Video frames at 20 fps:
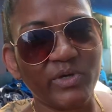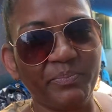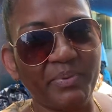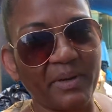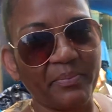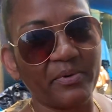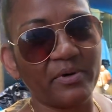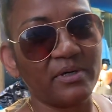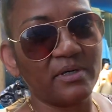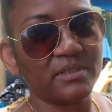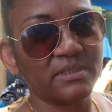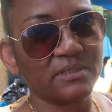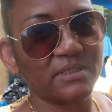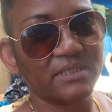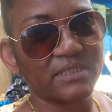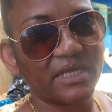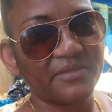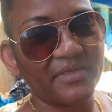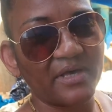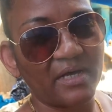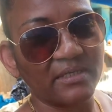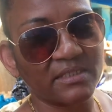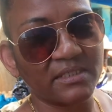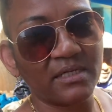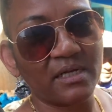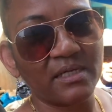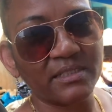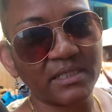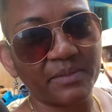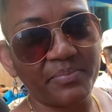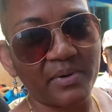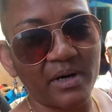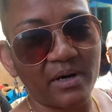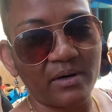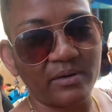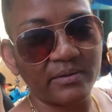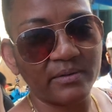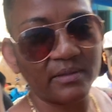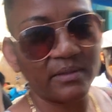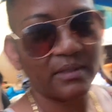pepper is $1,000 a
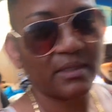pound.